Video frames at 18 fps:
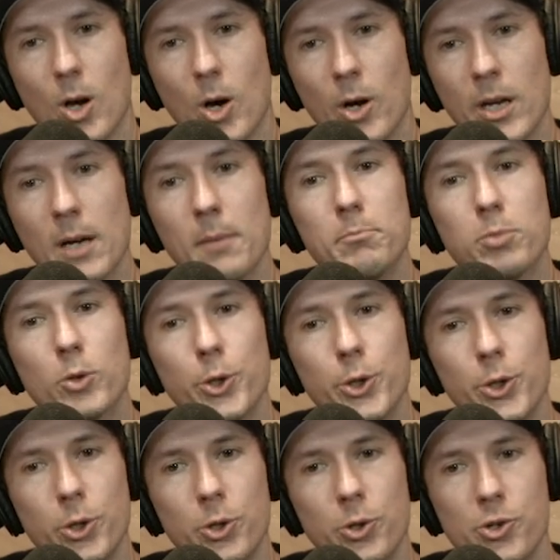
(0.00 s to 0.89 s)
yeah, um,
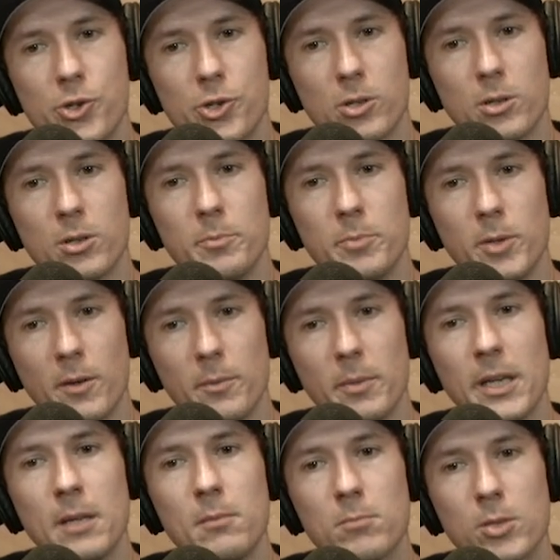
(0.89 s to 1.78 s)
Bruges, um, good,
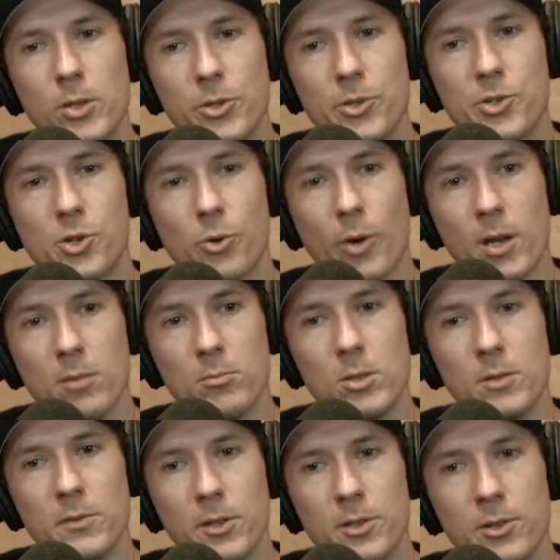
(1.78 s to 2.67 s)
beautiful. In Bruges, the native
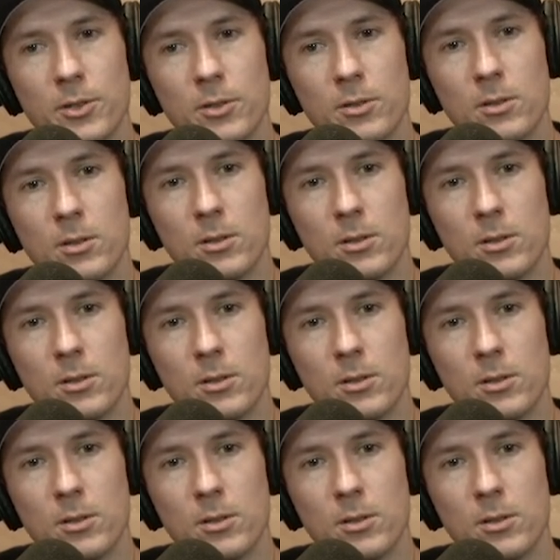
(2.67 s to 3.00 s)
Dutch, not